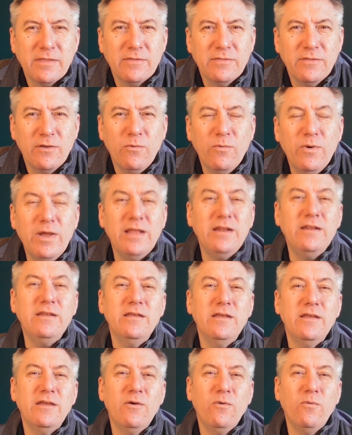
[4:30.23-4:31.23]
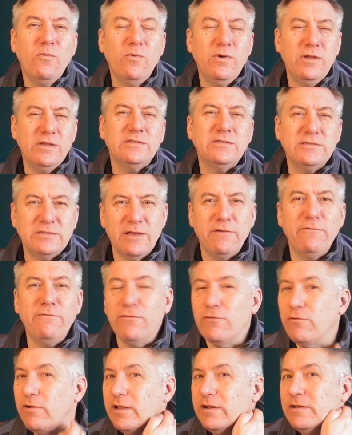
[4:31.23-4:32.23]
That when we're
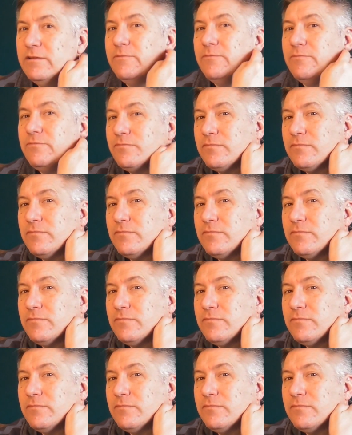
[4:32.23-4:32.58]
suffering